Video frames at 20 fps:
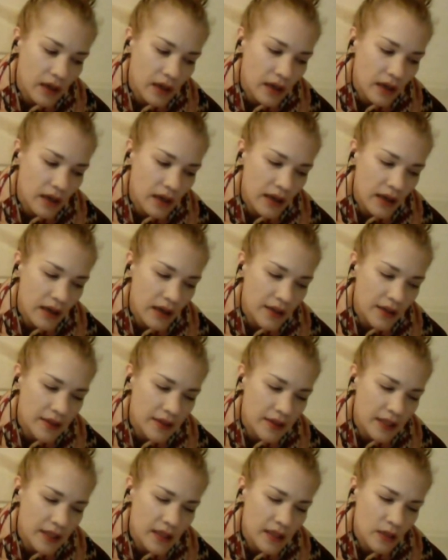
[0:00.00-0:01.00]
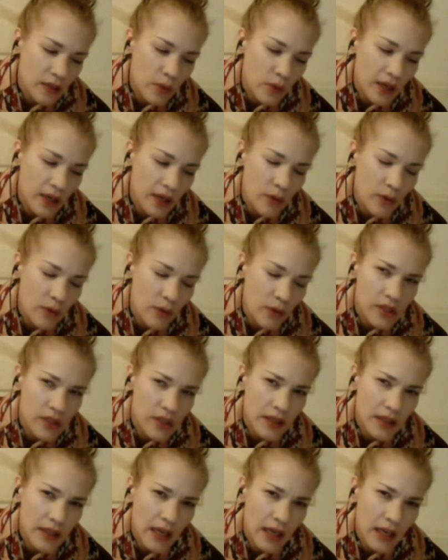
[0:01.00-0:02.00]
I think when I was
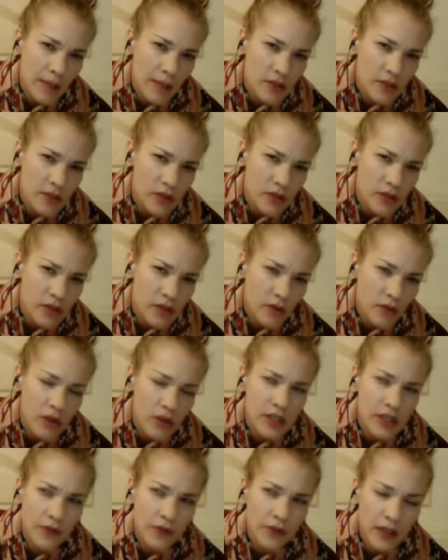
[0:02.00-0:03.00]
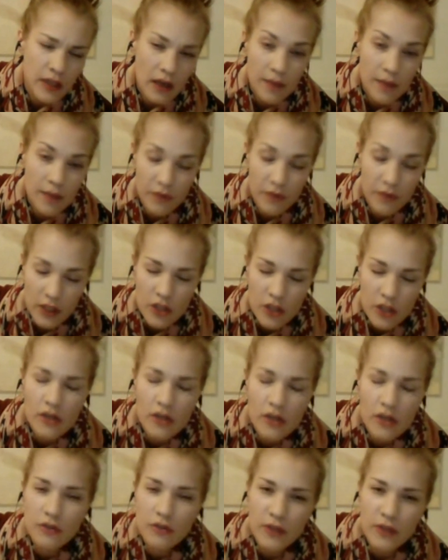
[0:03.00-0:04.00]
in the elementary school, because in Finland, I'm Finnish,
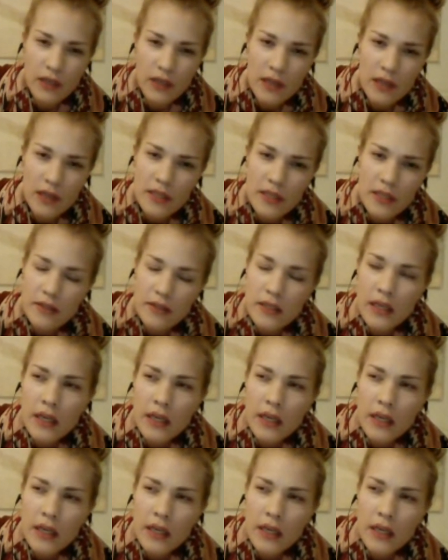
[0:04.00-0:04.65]
so in Finland